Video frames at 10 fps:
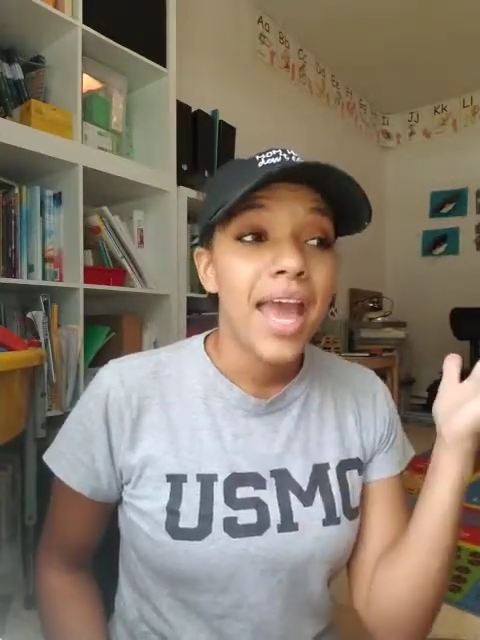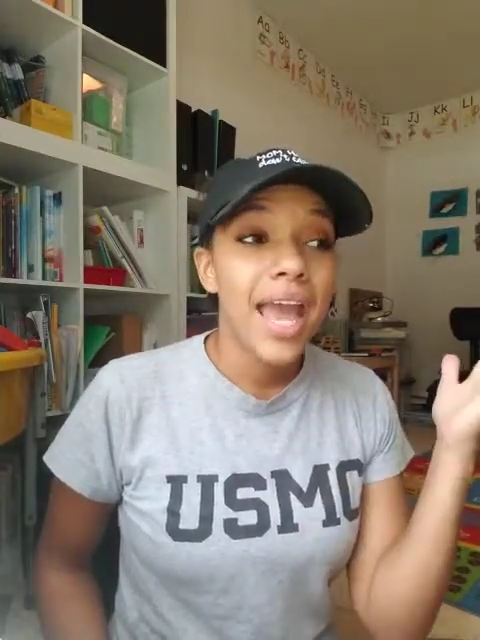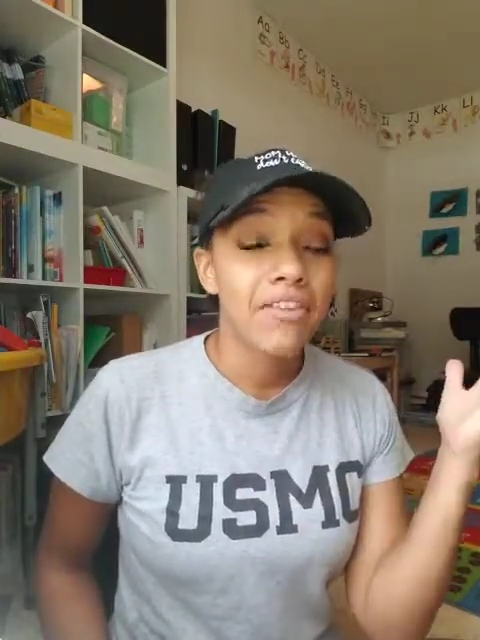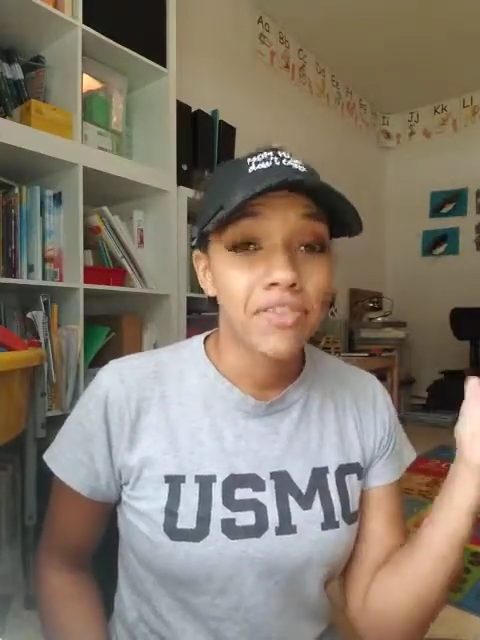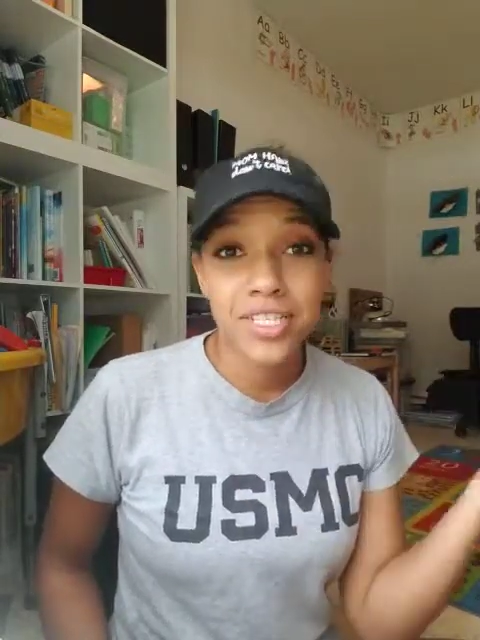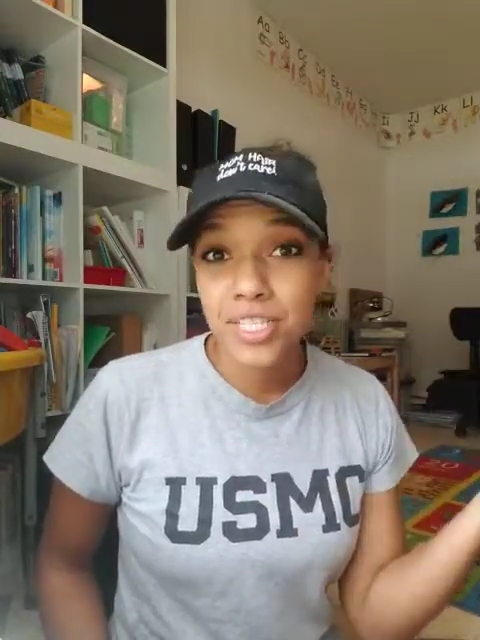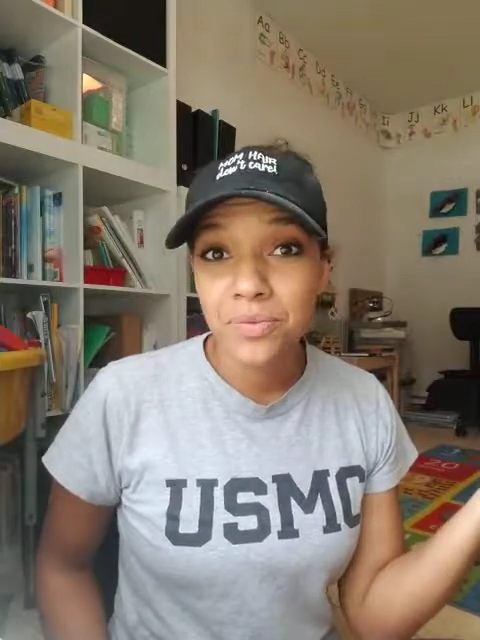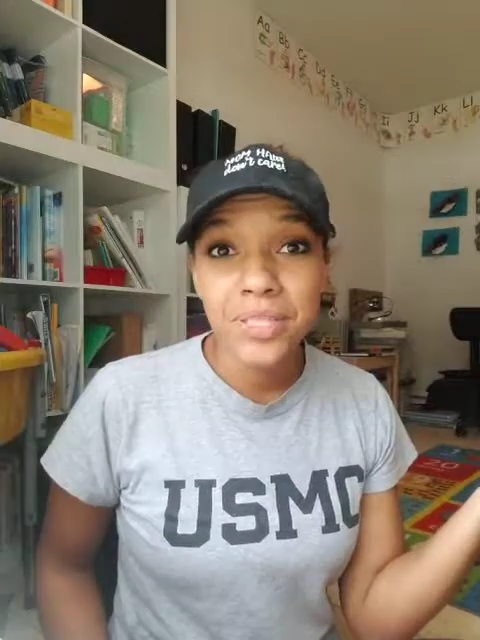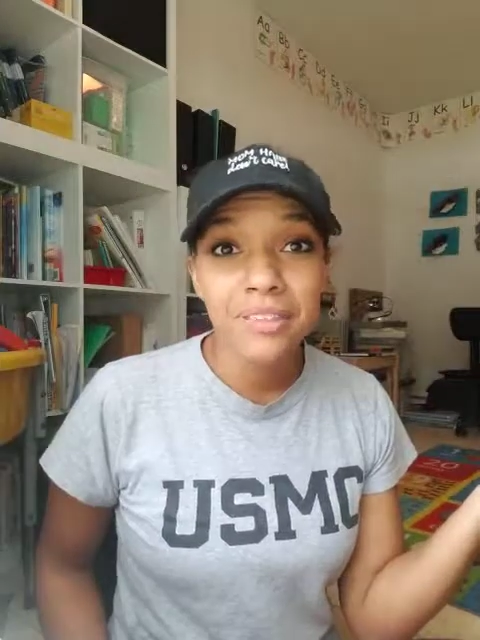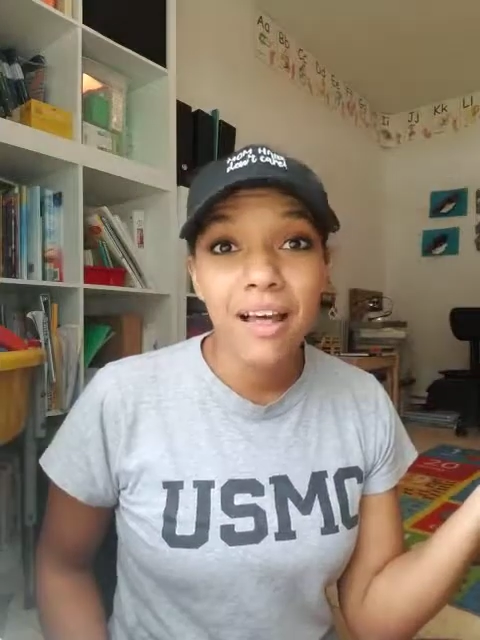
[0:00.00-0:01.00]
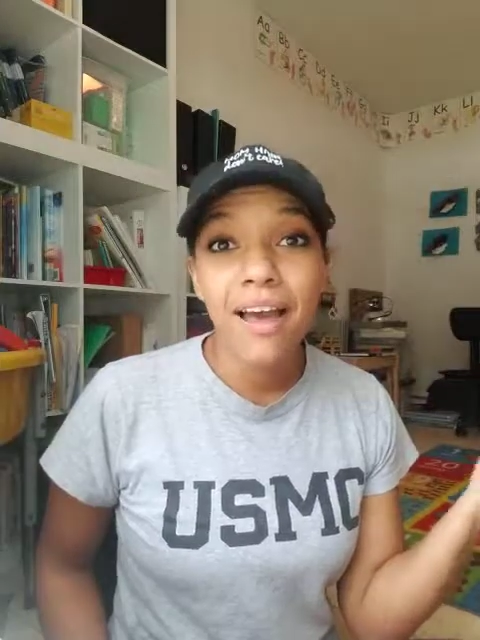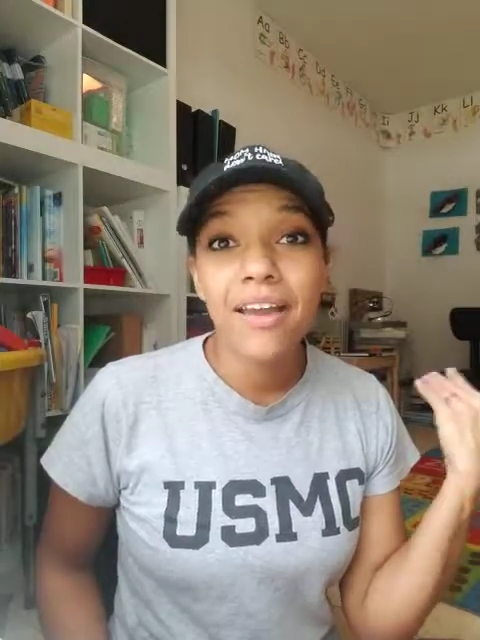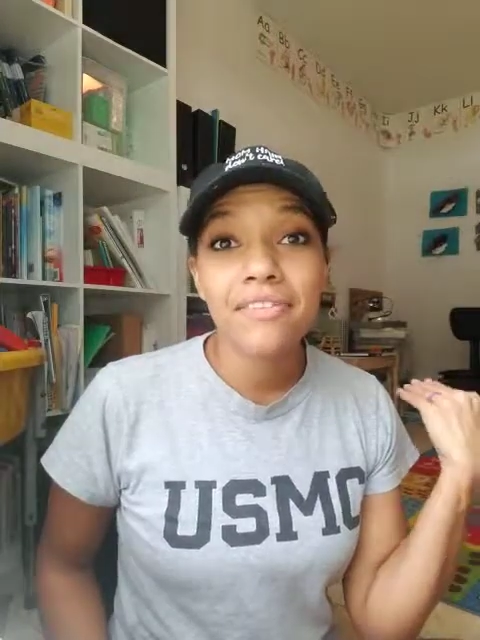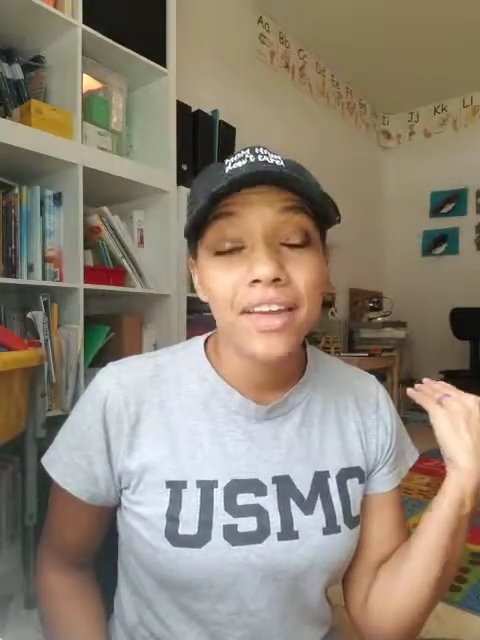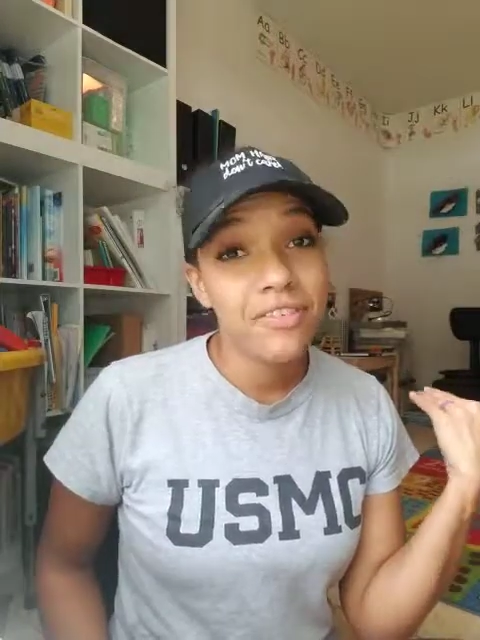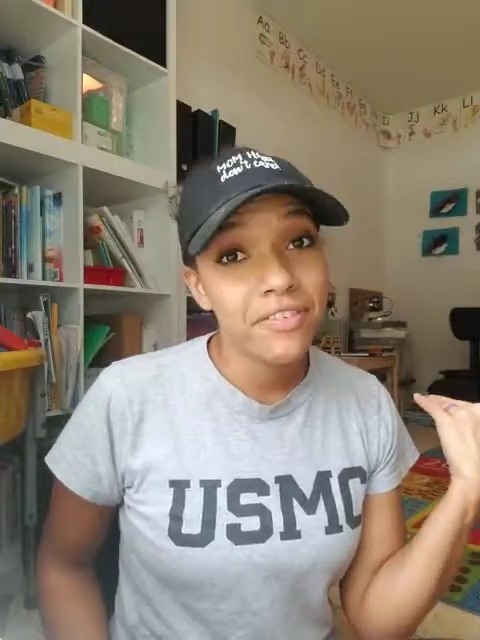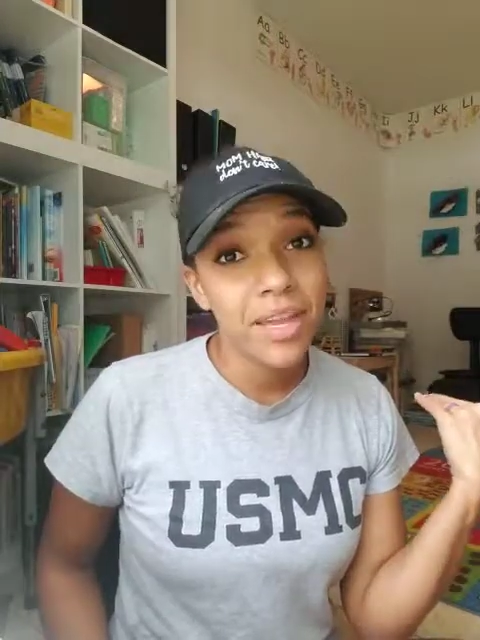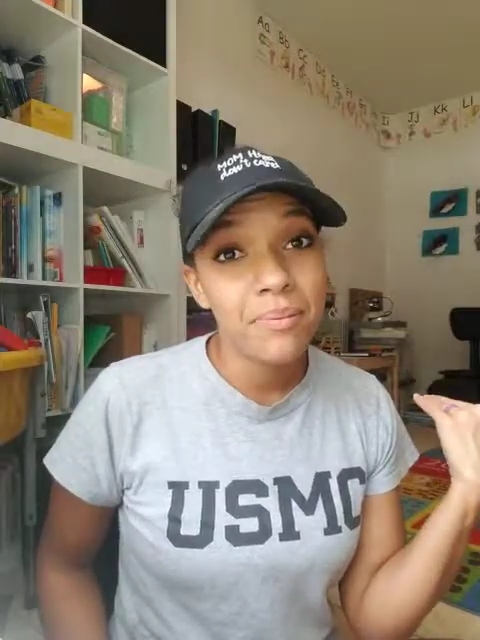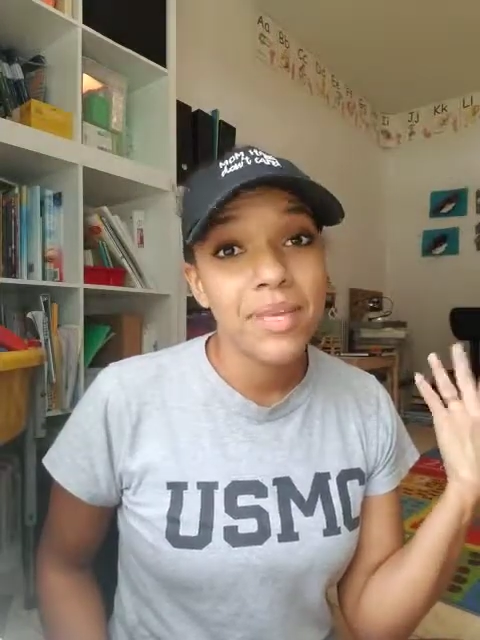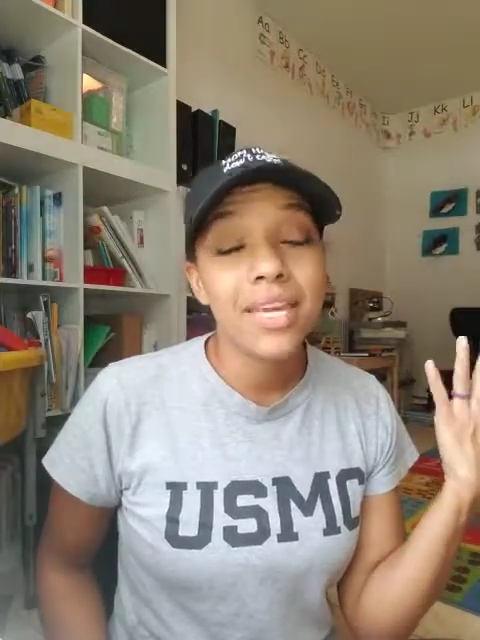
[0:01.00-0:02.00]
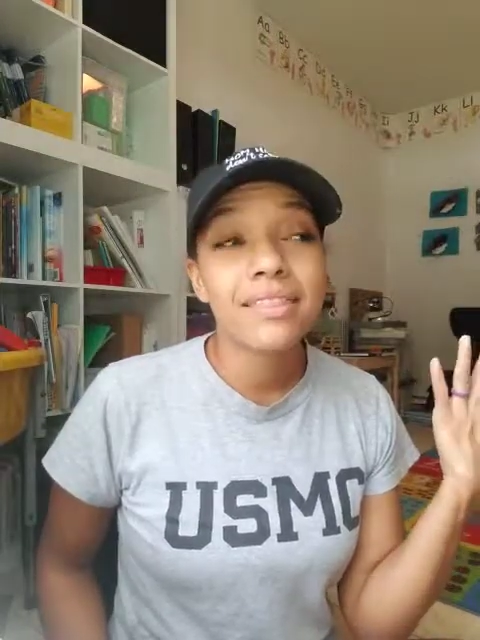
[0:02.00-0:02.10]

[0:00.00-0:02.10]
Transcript: and friends in real life and family,